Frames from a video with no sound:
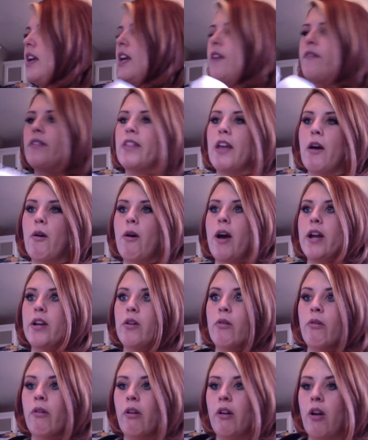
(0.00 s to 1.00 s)
even though I
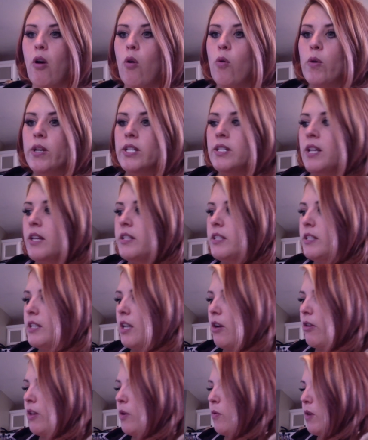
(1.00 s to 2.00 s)
don't always
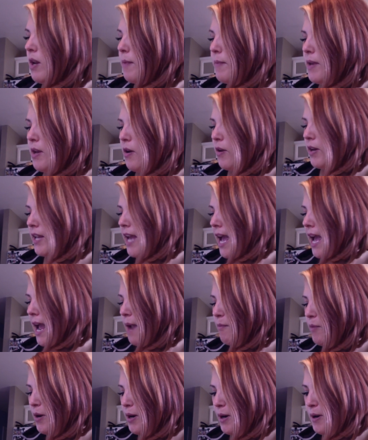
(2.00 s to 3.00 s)
necessarily want to be on
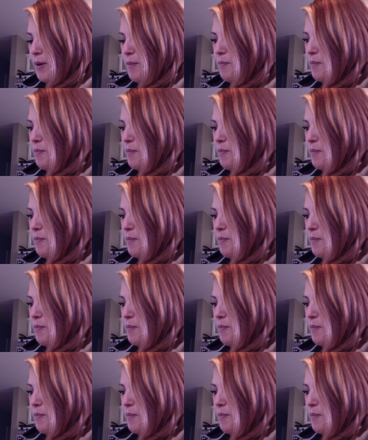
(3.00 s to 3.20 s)
camera.